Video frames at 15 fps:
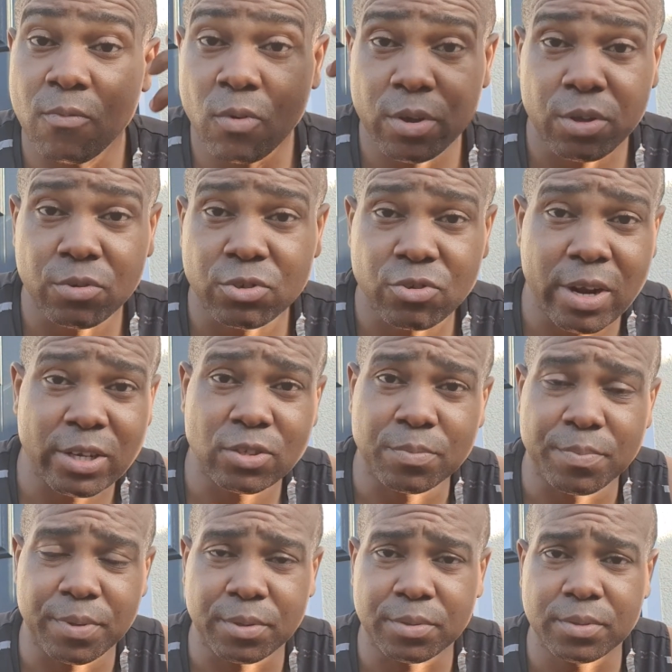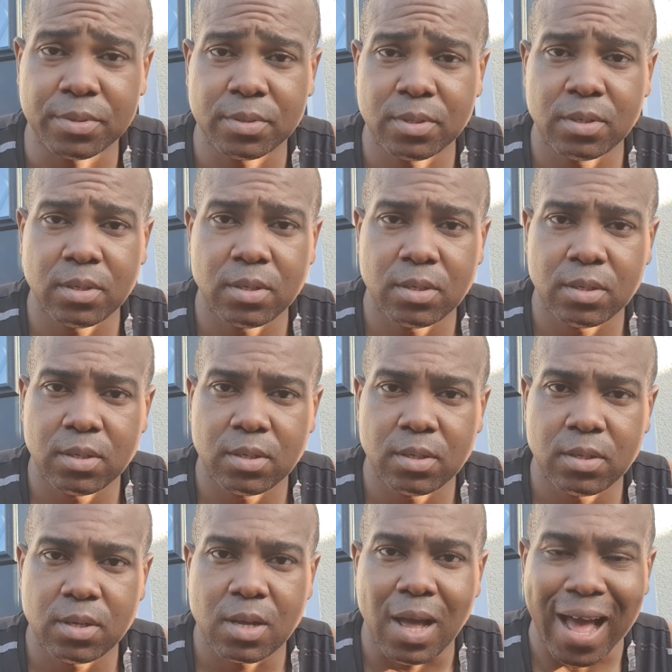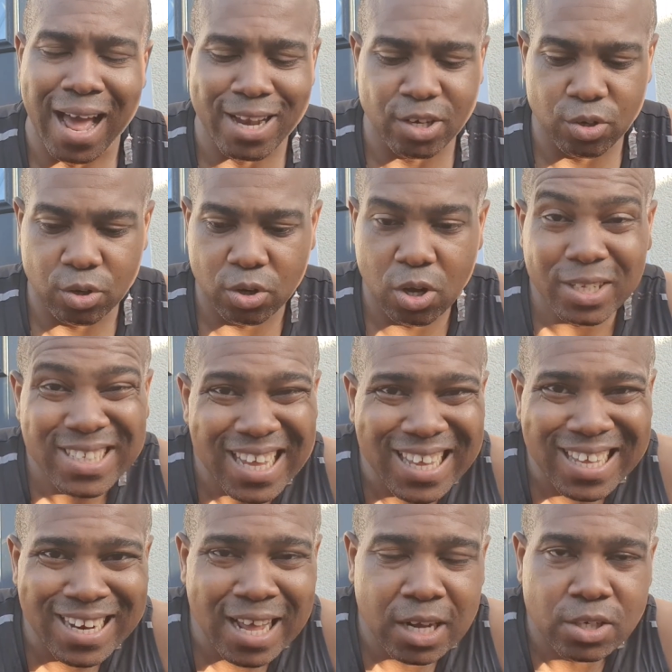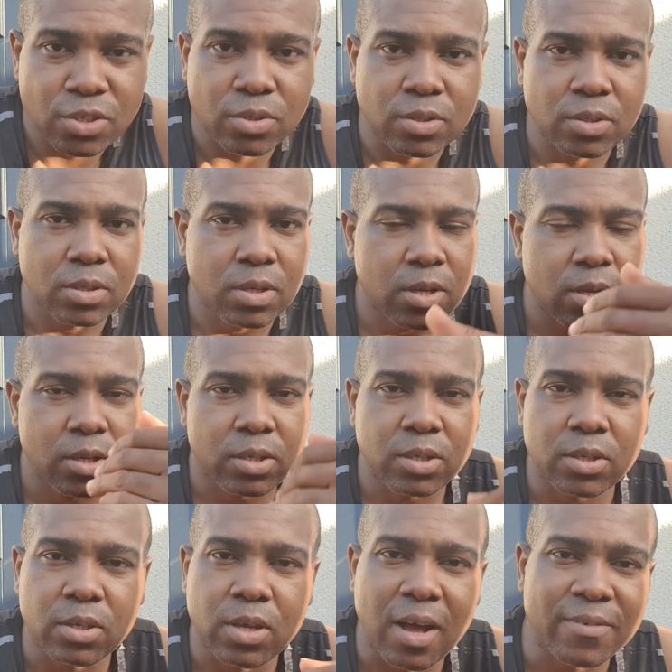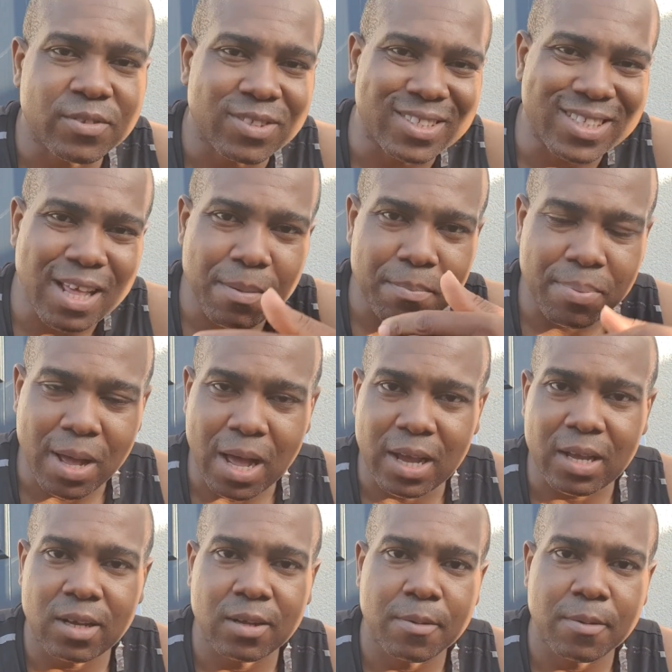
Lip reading: what you're trying to build and you're not taking action, you have to step back